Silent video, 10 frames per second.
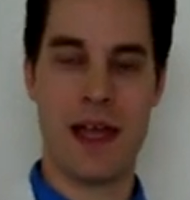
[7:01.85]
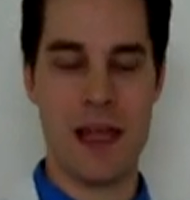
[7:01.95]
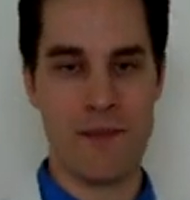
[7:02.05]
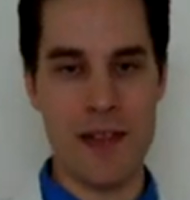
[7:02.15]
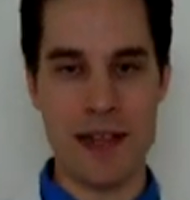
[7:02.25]

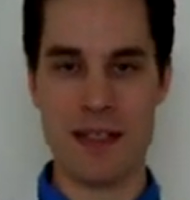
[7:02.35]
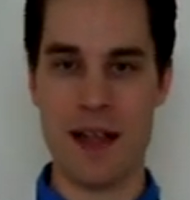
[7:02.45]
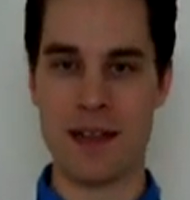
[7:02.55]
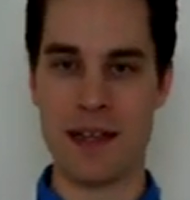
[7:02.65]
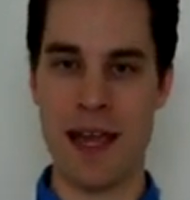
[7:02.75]
If that's
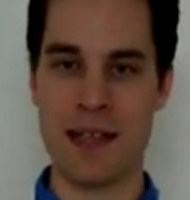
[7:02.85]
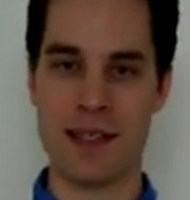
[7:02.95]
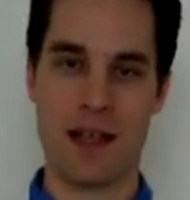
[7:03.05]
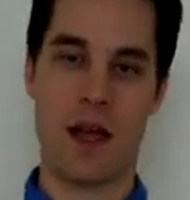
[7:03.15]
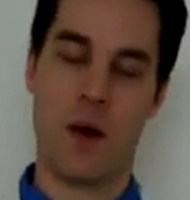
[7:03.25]
not the
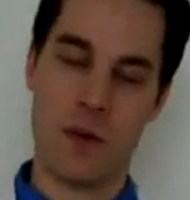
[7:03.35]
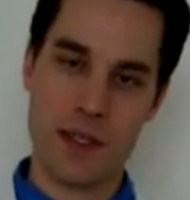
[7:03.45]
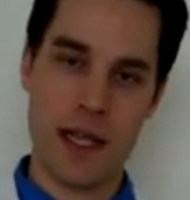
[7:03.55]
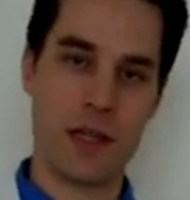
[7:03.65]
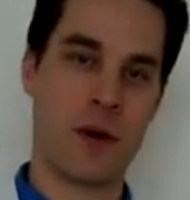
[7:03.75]
case, we'll
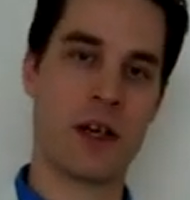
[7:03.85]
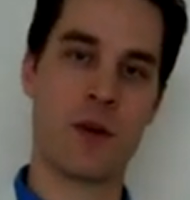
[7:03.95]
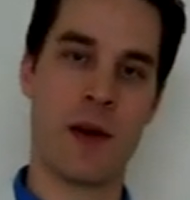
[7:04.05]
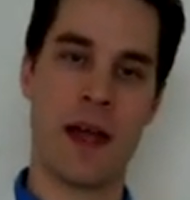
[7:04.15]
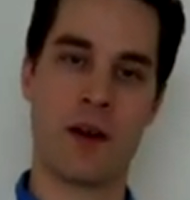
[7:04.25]
send you on
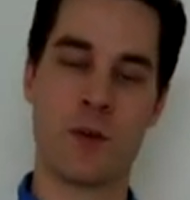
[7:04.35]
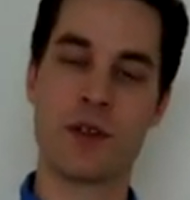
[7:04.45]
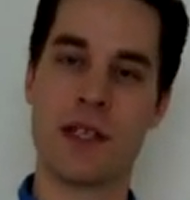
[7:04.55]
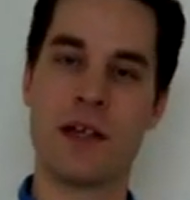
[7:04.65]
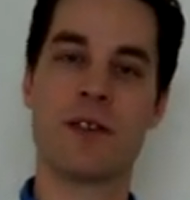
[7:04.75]
your way, or we'll
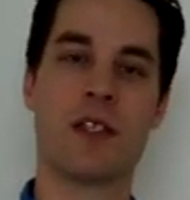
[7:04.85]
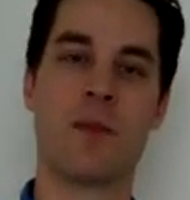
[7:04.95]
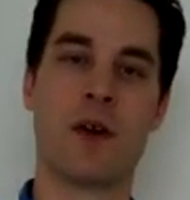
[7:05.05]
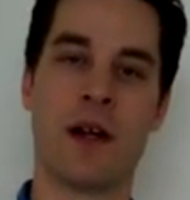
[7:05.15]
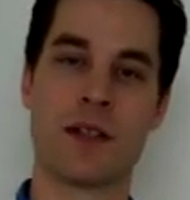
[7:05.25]
send you
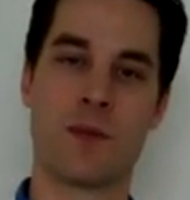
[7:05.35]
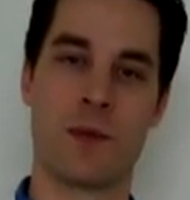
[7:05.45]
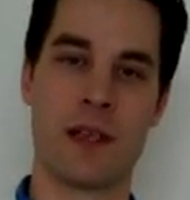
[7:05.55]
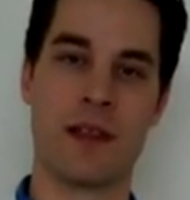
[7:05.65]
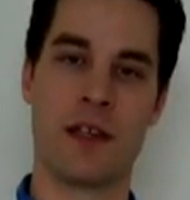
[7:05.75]
somewhere else where
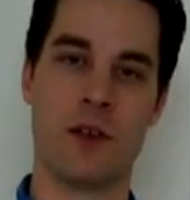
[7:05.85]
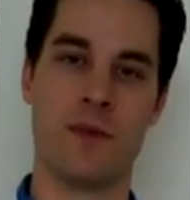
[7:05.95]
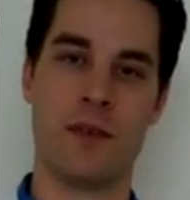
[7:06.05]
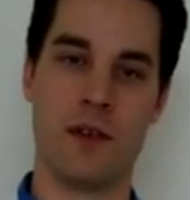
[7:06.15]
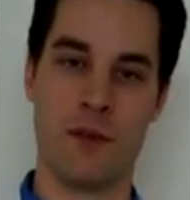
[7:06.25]
we think you'd
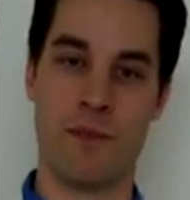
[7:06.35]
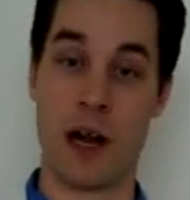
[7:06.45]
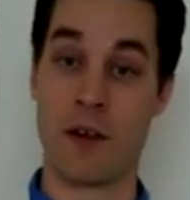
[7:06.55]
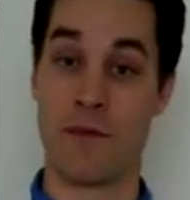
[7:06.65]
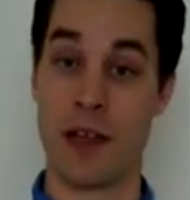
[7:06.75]

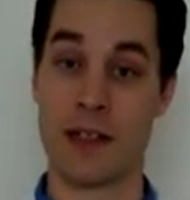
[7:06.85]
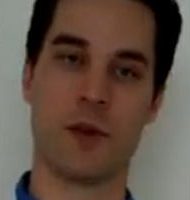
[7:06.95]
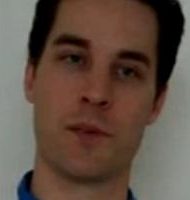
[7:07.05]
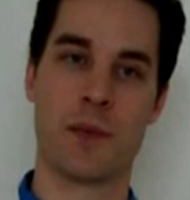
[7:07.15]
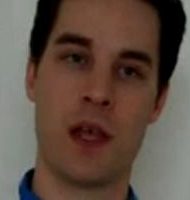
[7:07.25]
better fit.
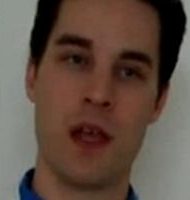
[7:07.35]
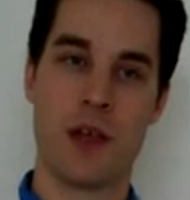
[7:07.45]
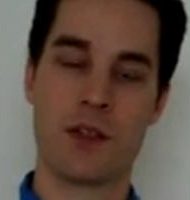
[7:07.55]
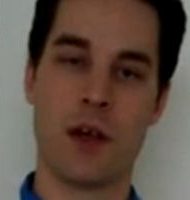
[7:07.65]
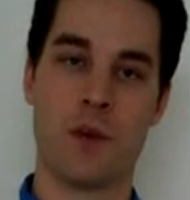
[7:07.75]

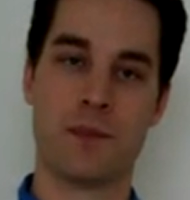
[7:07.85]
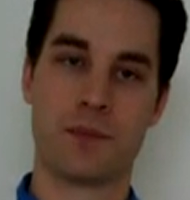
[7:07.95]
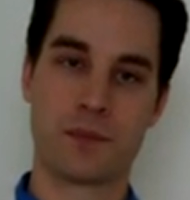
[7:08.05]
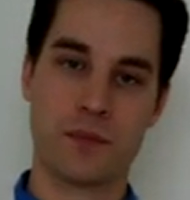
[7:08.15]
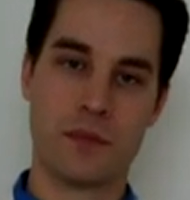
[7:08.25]
So,
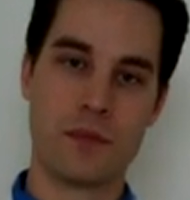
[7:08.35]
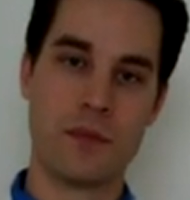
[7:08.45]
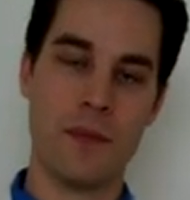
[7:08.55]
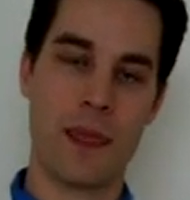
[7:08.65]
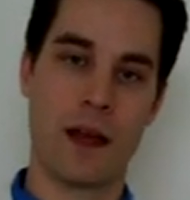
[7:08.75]

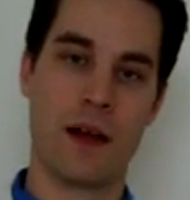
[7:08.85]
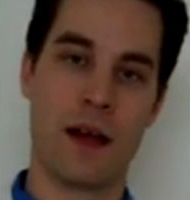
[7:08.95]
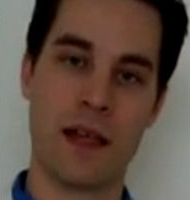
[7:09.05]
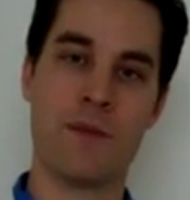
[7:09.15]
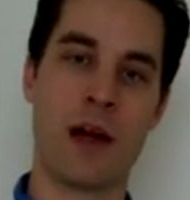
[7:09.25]

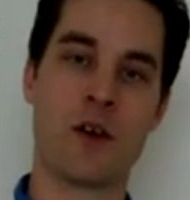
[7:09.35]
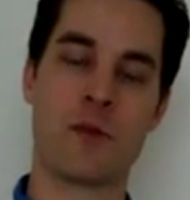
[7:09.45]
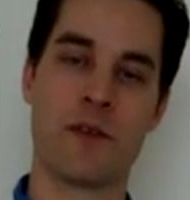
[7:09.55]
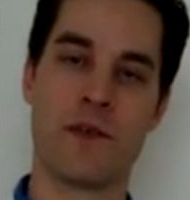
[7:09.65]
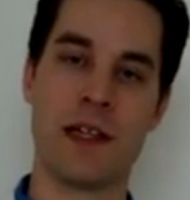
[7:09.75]
again, my
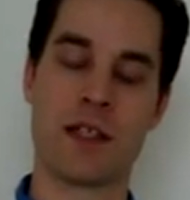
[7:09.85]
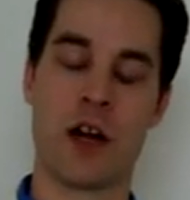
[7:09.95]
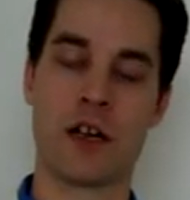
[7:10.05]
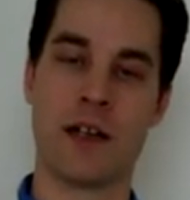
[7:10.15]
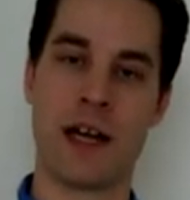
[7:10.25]
normal fee is
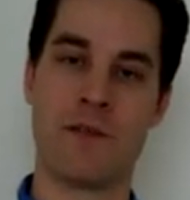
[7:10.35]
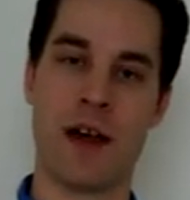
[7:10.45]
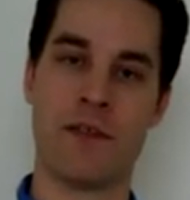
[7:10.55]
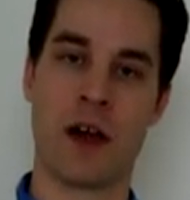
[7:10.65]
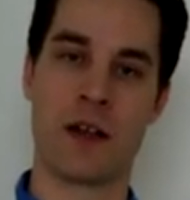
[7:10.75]

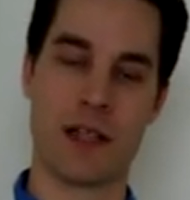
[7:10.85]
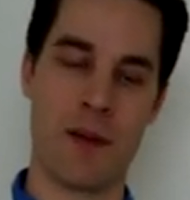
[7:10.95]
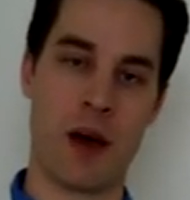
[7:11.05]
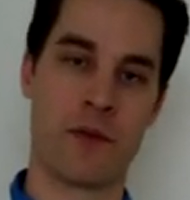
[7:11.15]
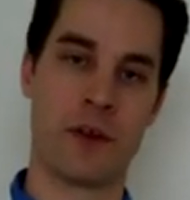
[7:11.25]
$195.
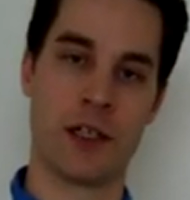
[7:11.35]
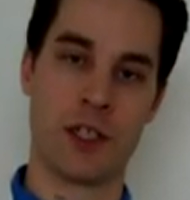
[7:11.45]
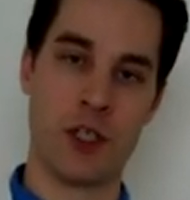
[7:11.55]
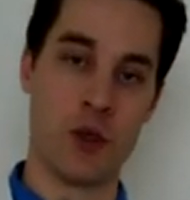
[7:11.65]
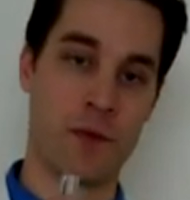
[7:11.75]
I'm offering it
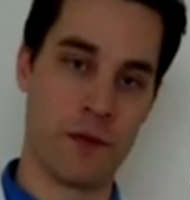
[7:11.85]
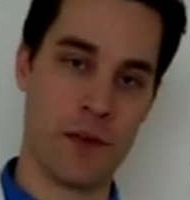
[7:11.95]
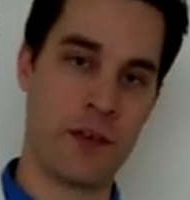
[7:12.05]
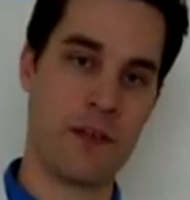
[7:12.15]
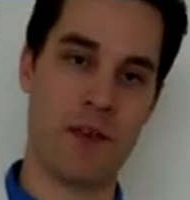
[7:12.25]
to you
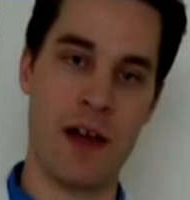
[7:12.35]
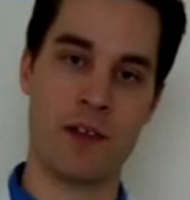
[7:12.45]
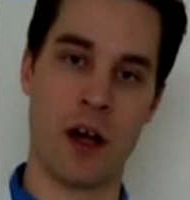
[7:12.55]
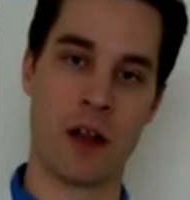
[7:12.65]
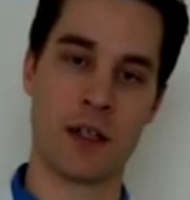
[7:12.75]
for
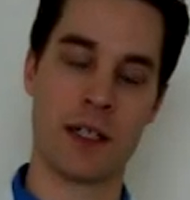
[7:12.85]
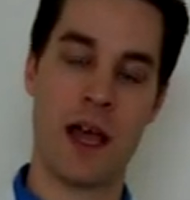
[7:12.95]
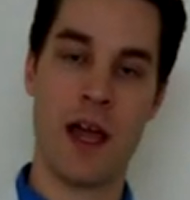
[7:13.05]
$55.